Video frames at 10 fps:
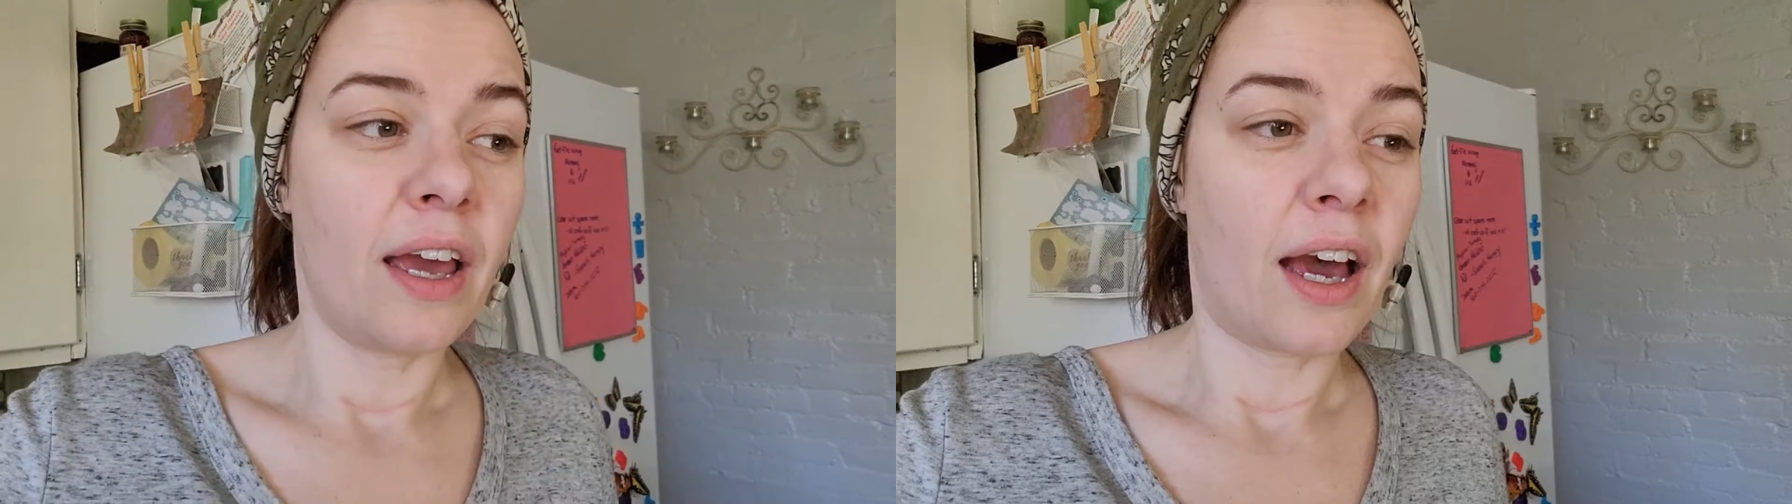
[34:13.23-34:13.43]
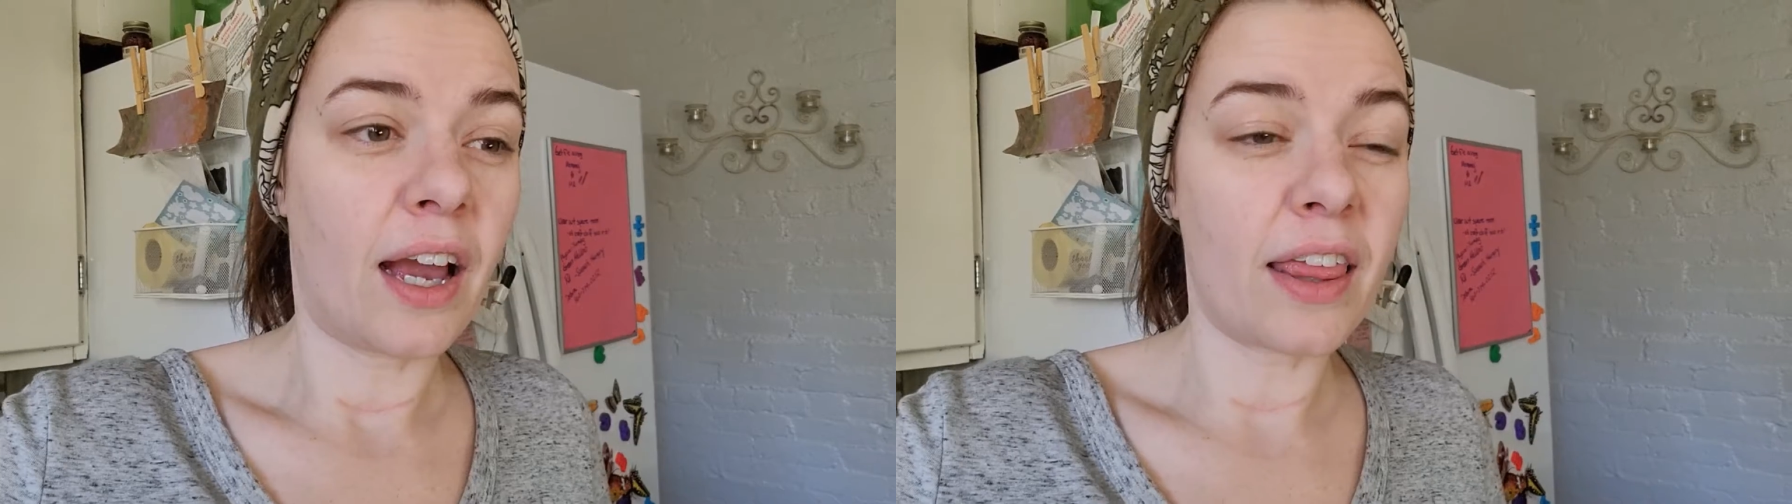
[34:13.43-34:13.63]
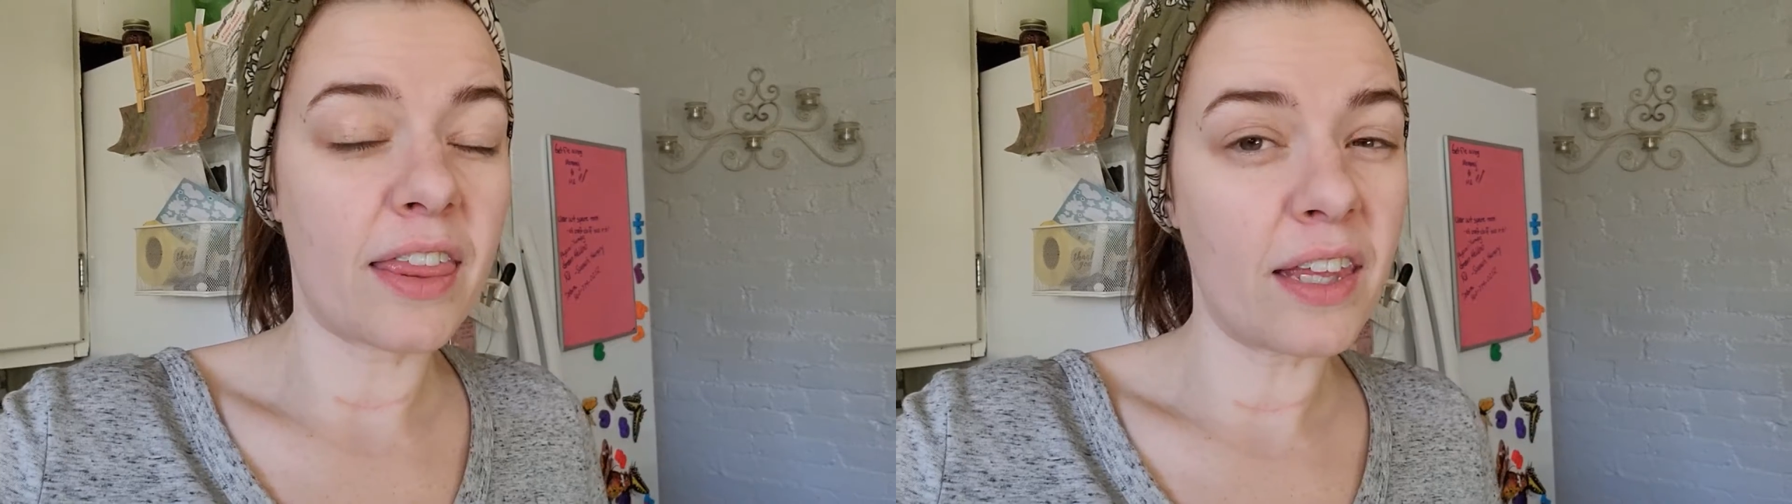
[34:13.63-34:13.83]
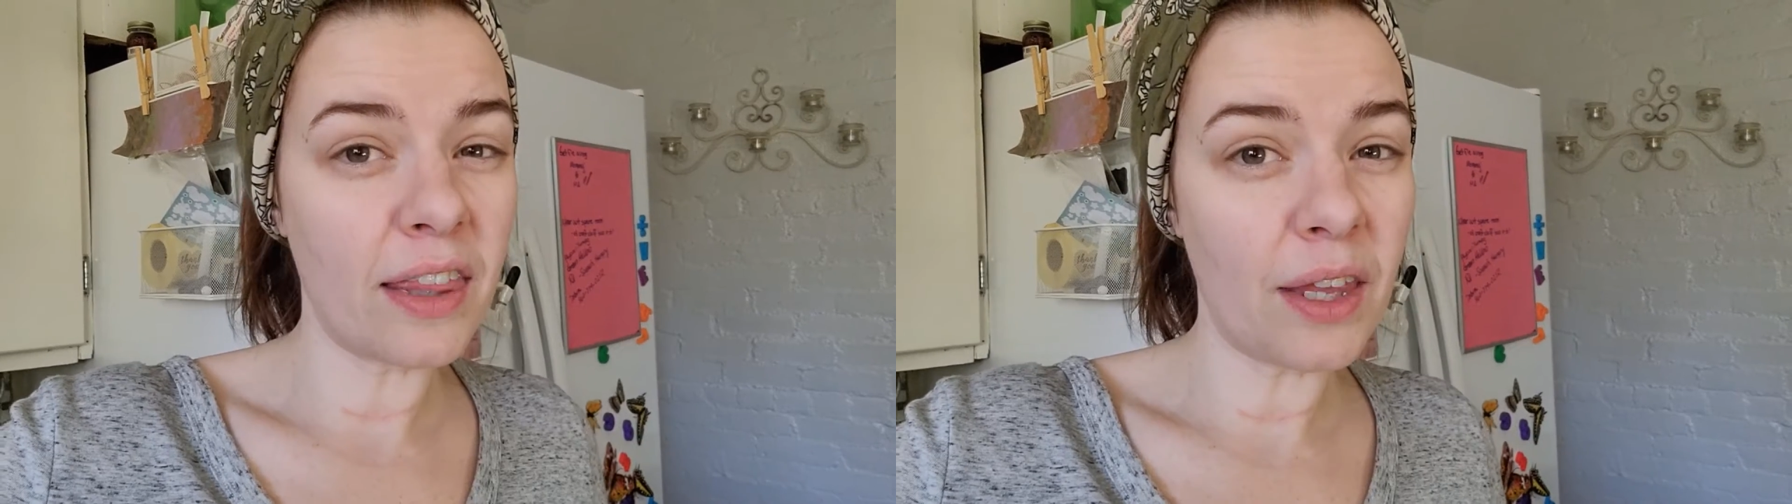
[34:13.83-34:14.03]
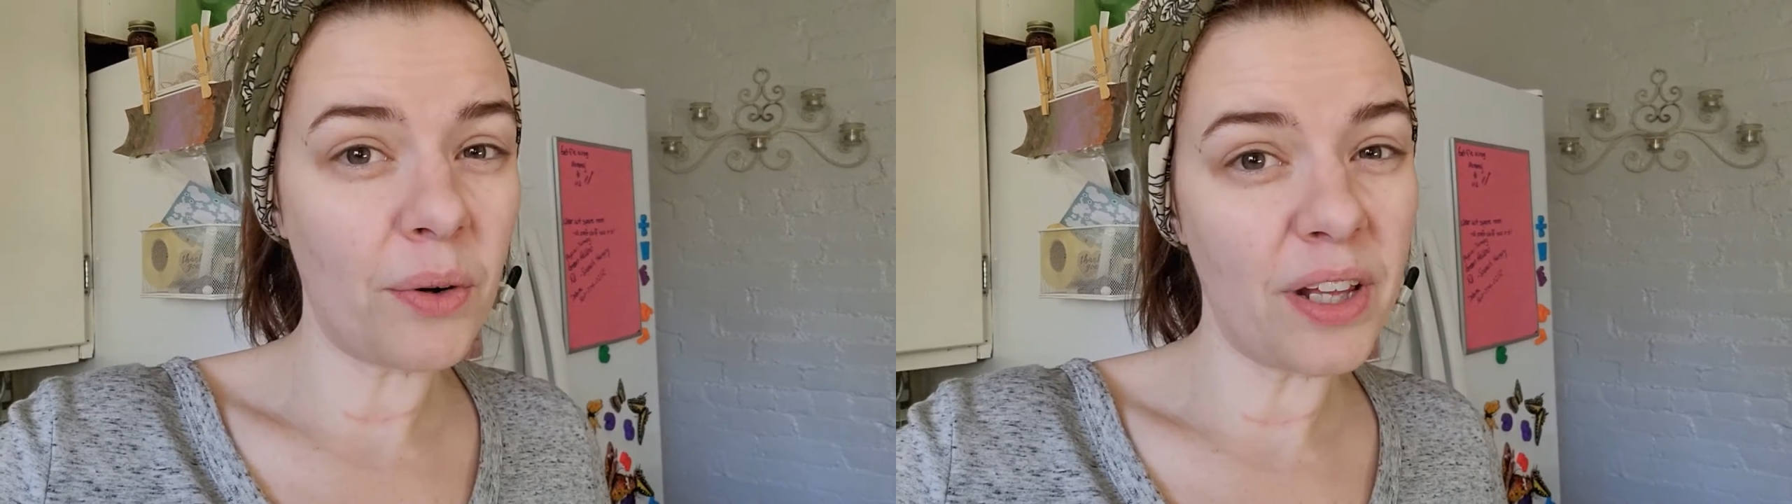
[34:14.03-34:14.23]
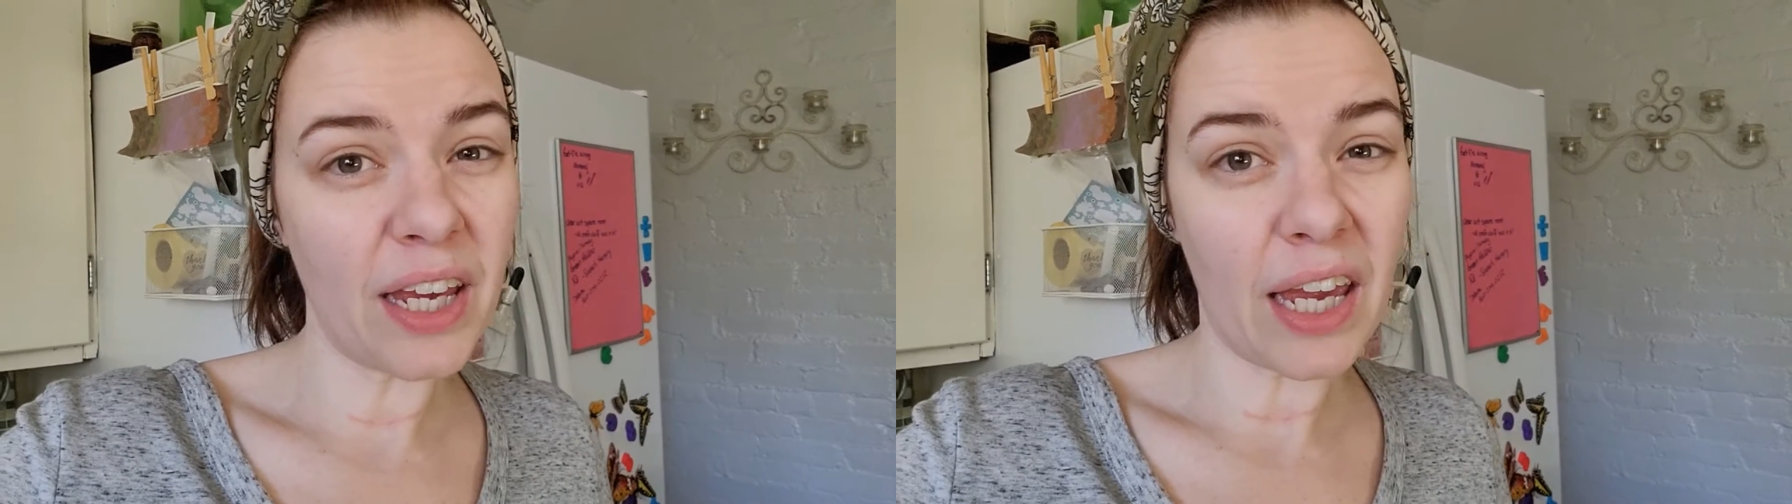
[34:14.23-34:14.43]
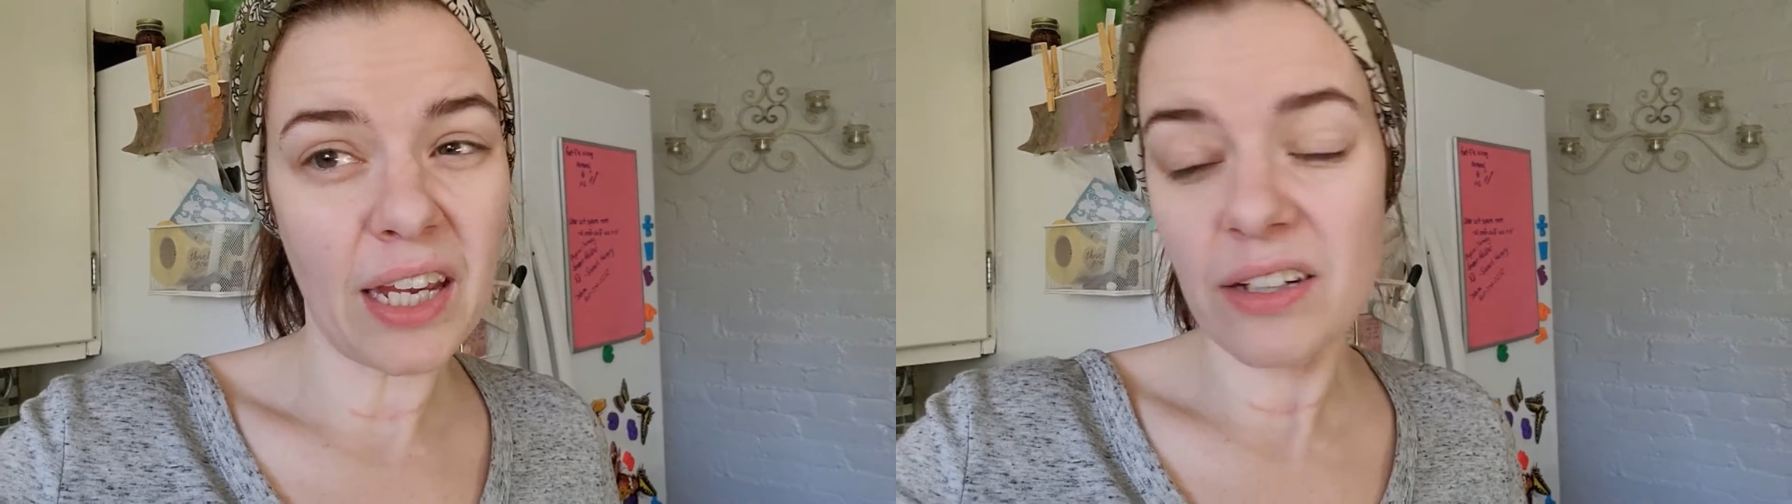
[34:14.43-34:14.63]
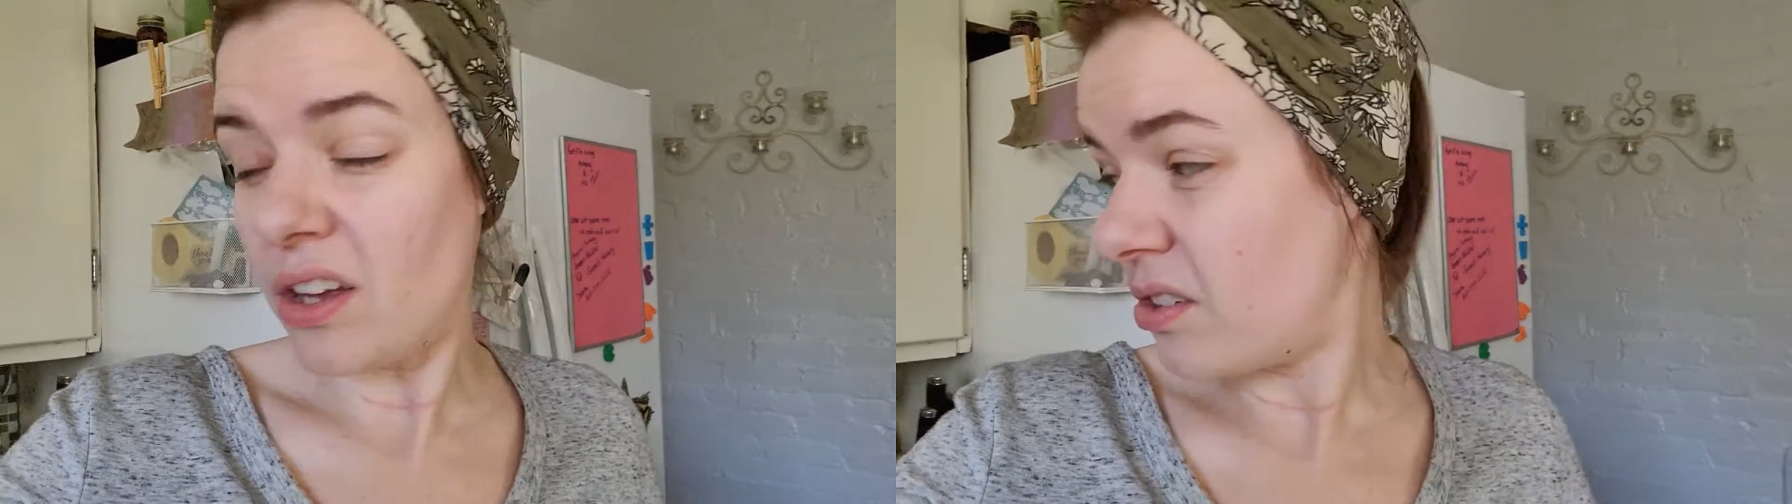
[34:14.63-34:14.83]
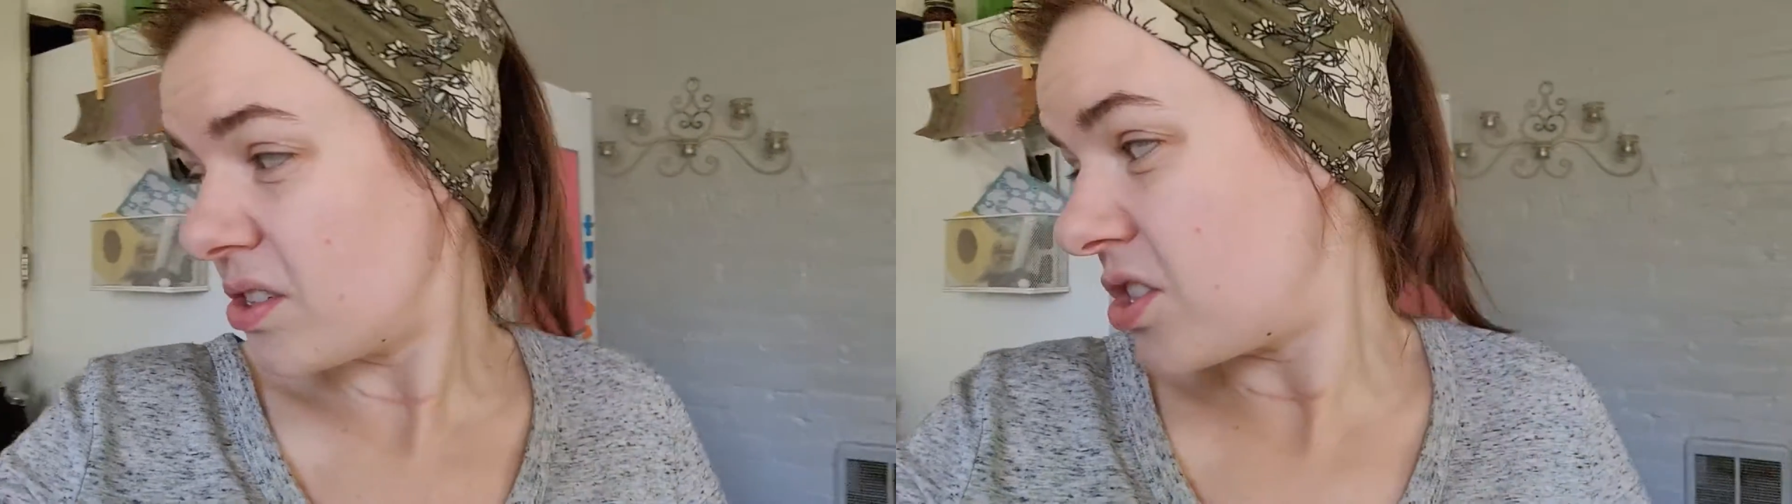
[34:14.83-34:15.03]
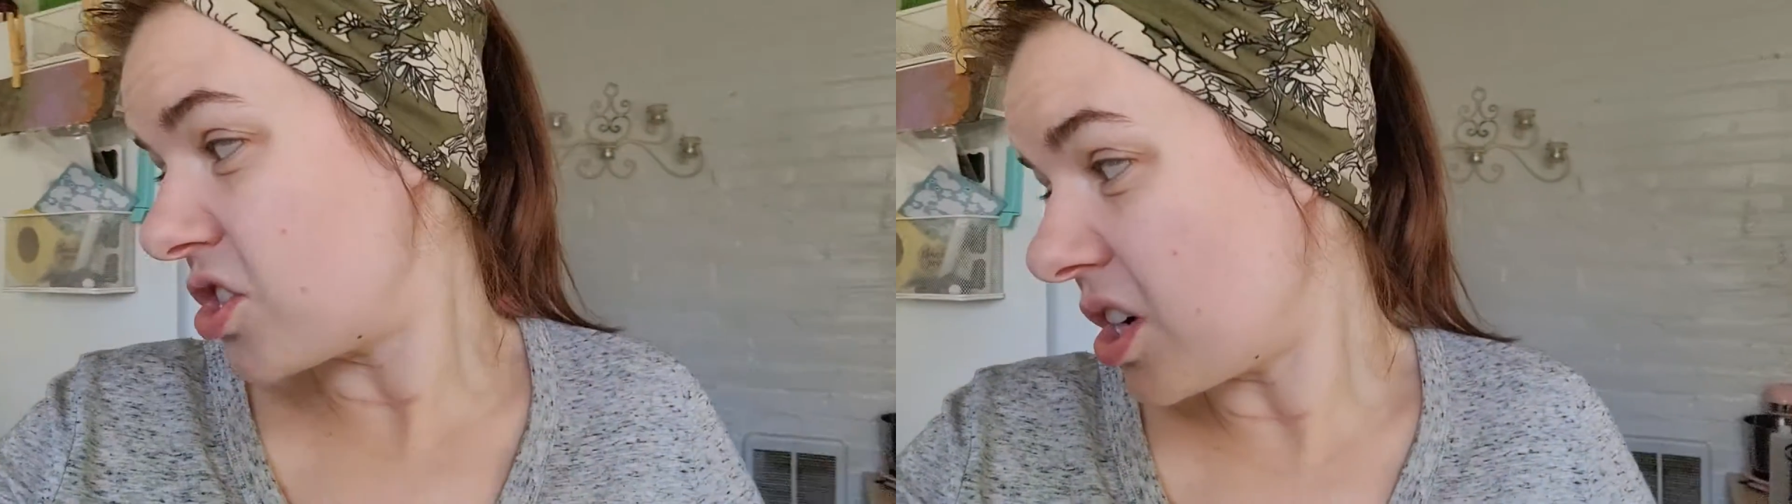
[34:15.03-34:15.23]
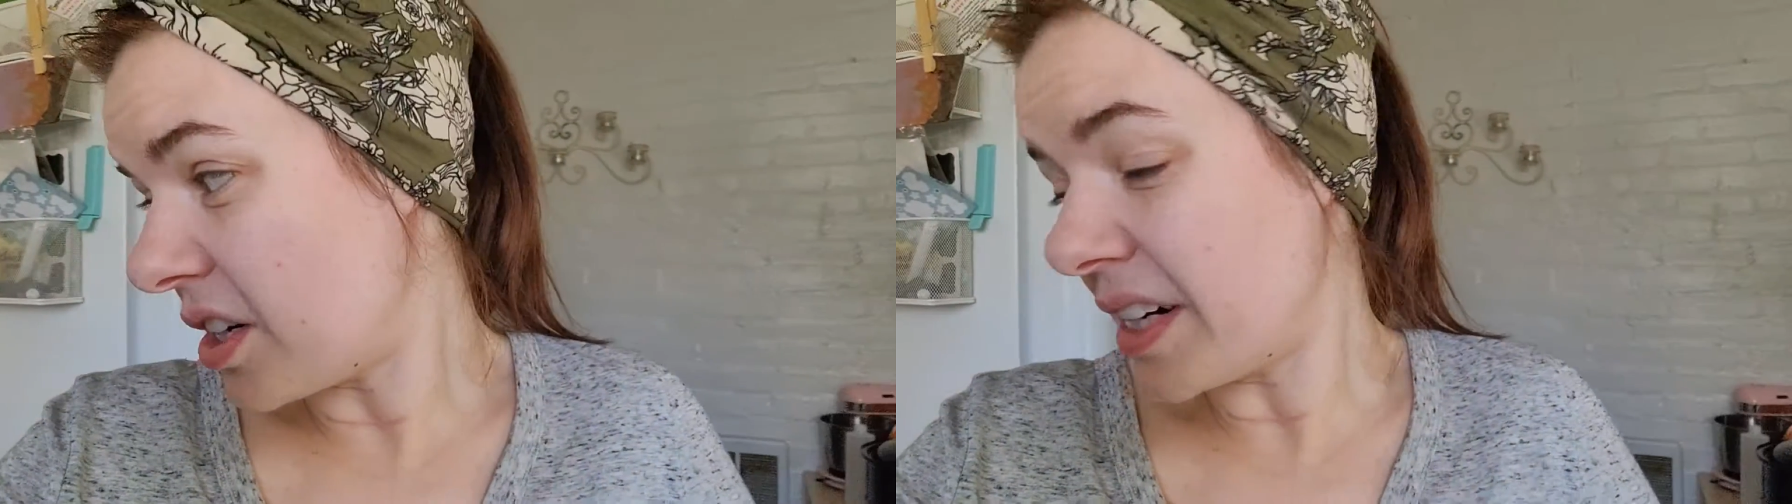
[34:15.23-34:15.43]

I think they were like $8 a jar,